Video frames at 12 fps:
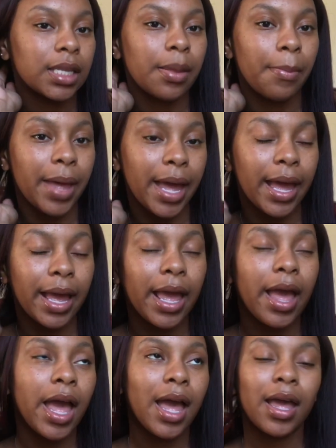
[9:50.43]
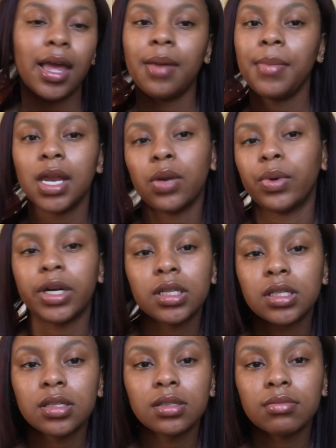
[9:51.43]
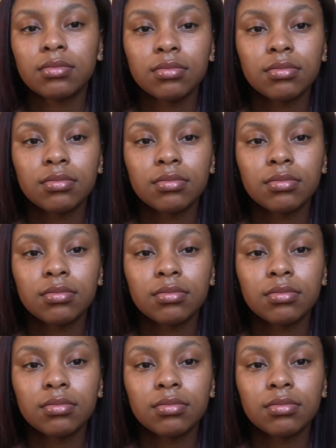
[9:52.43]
in the back. It made it worse.